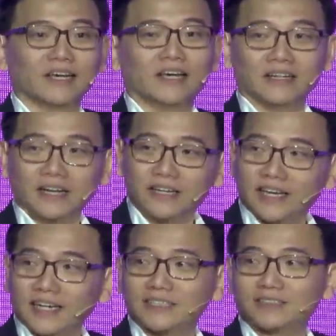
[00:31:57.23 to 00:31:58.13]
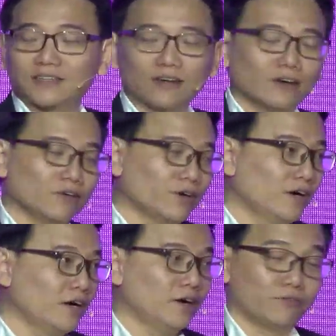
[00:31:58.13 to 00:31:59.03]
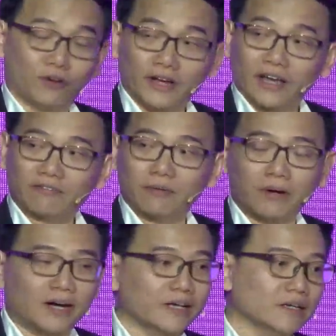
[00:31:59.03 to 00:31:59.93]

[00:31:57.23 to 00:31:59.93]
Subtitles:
in any case for an FMI.